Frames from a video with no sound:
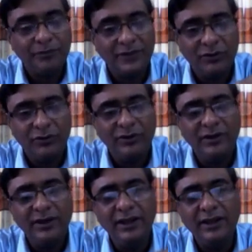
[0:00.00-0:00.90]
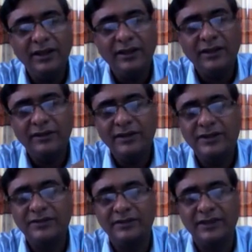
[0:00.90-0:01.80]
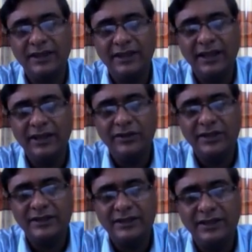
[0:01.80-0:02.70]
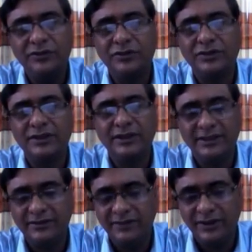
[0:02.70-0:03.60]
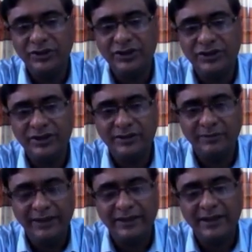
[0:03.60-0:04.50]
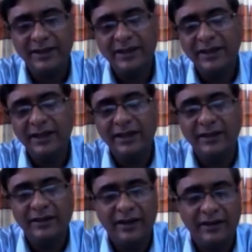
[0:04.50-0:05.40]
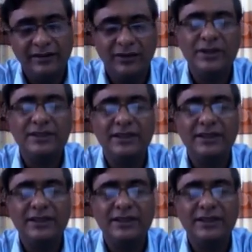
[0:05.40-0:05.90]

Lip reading: The only reason that Eliot has used this vegetation myth in the West